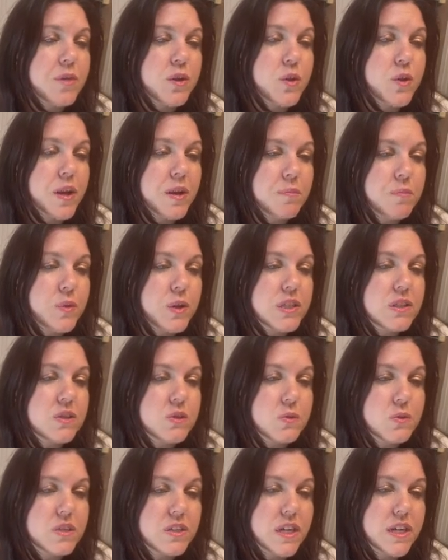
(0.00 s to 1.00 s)
the great prince
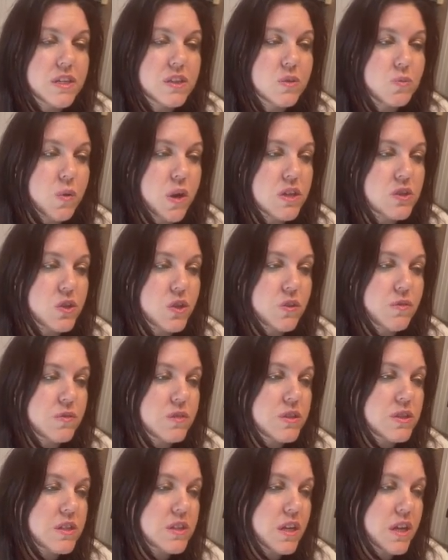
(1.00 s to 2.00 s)
who stands watch over
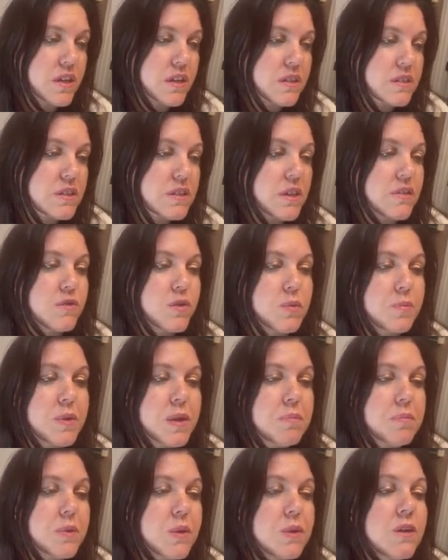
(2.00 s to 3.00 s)
the sons of your
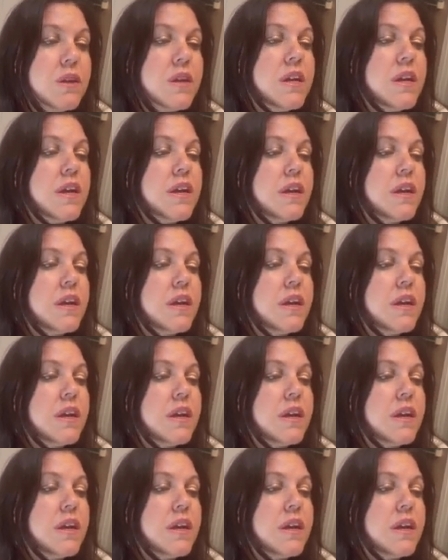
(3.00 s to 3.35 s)
people,